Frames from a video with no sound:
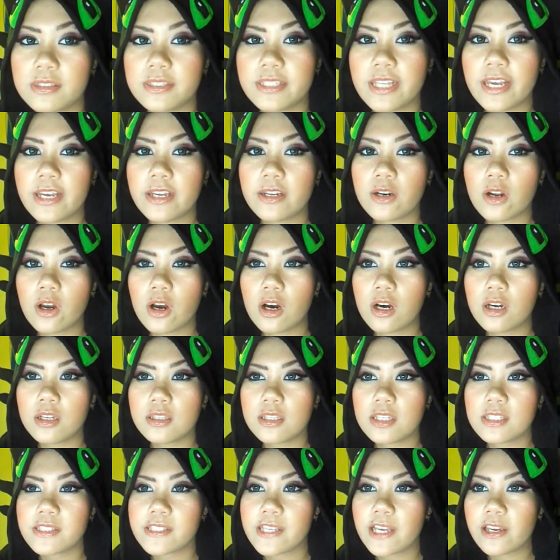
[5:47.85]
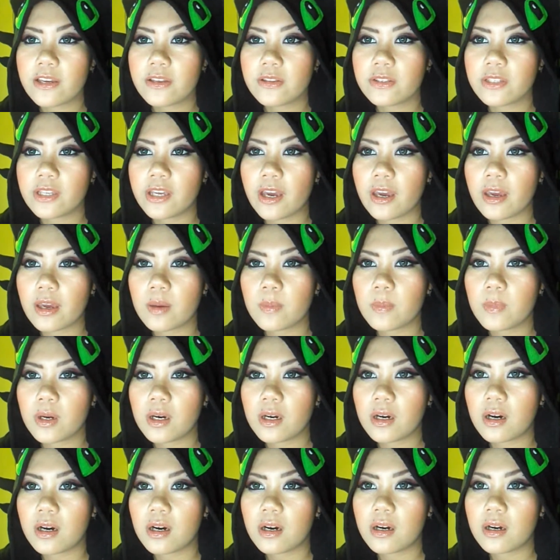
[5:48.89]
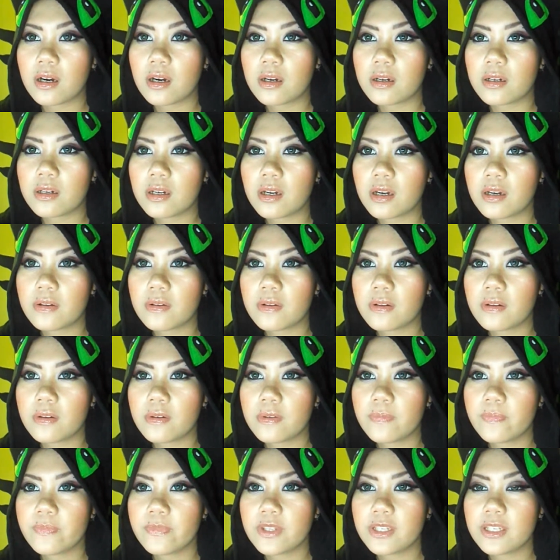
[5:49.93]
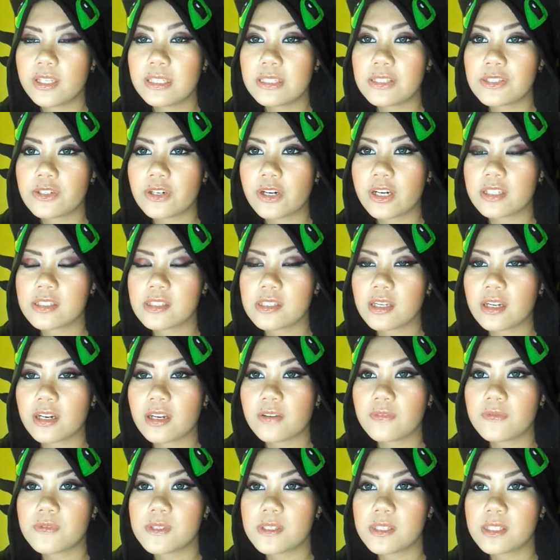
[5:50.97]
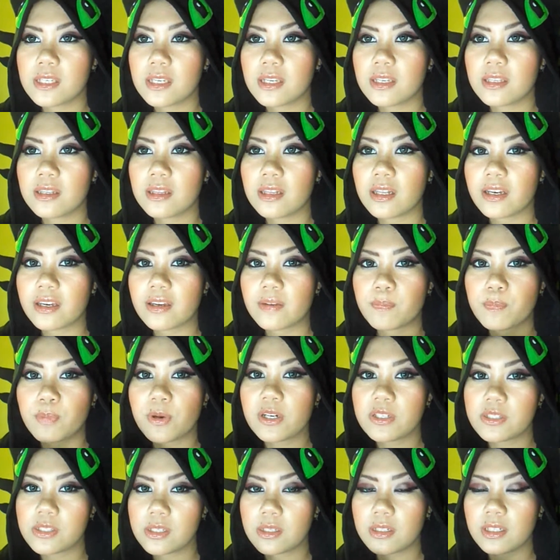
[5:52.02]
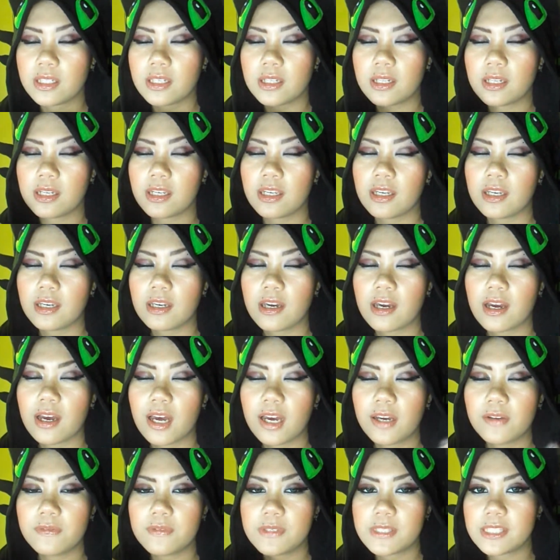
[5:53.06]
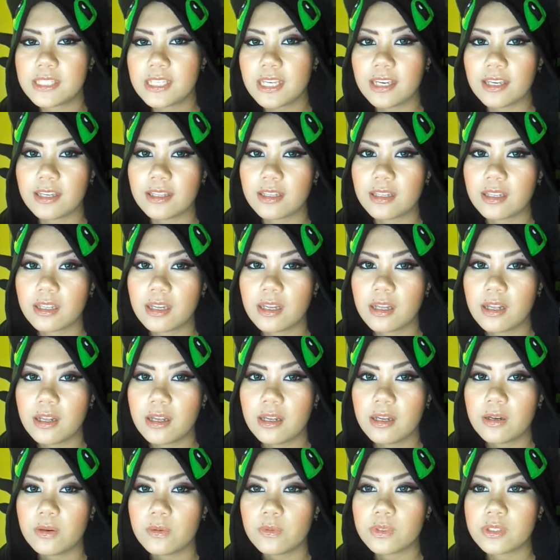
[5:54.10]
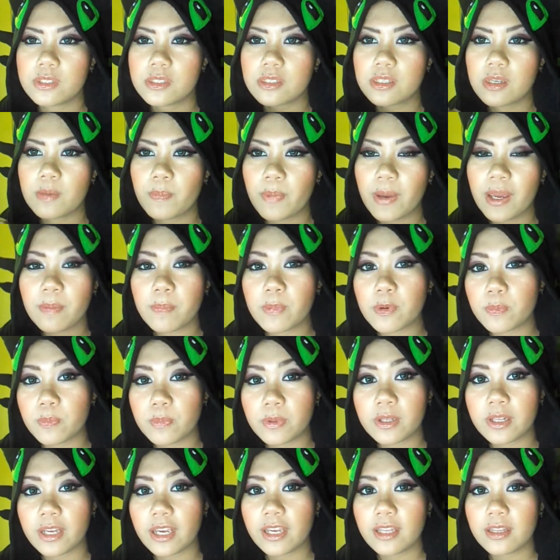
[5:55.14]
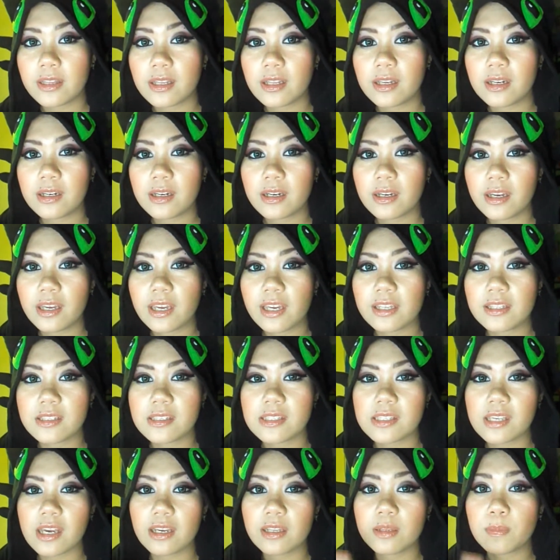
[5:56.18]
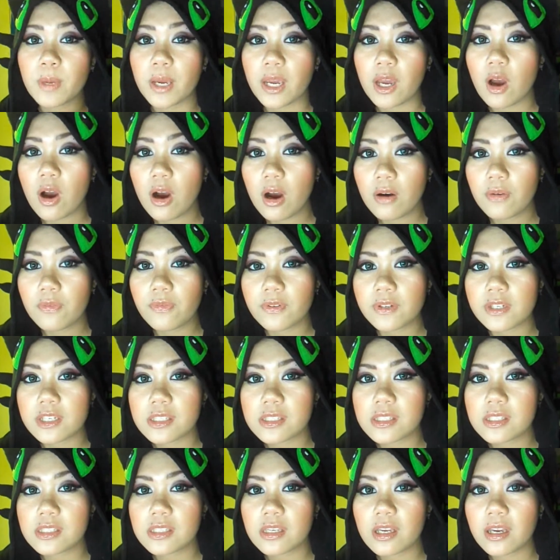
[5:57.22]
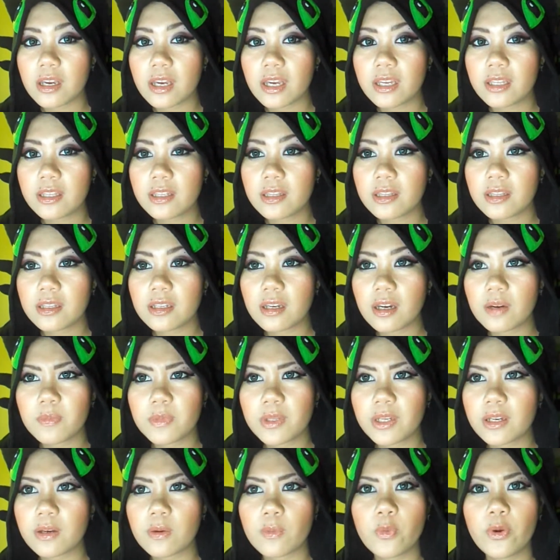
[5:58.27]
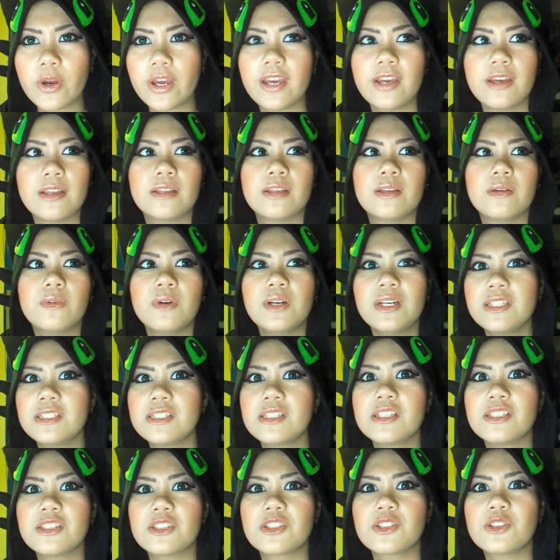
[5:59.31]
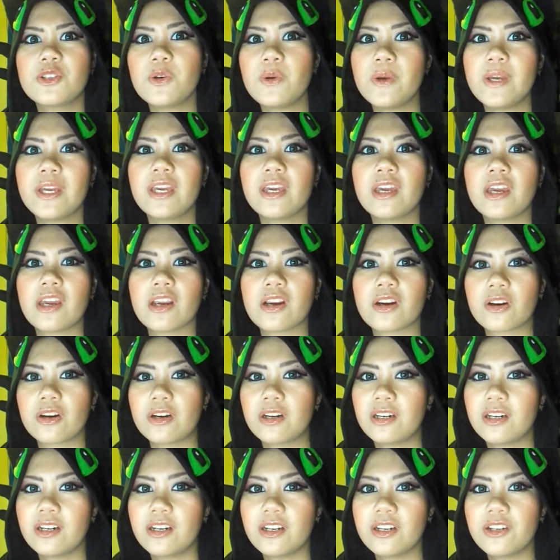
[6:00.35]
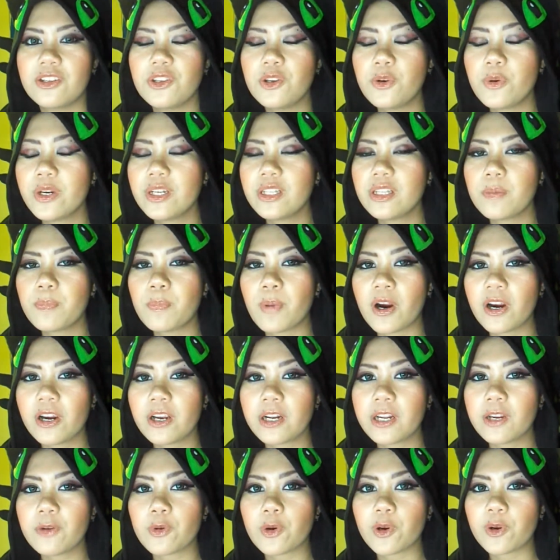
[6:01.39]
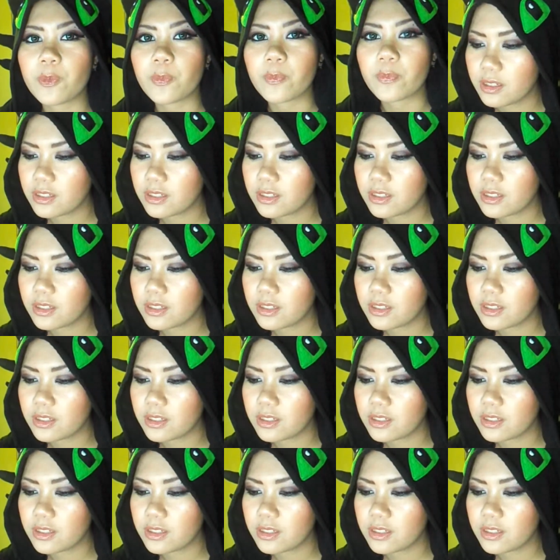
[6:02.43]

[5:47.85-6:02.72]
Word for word: Then on the second game, uh, the Easter eggs that I've seen, like personally I've seen, was the paper plate inside my office. And I'm like, wait, what is this doing here? You're in the party room.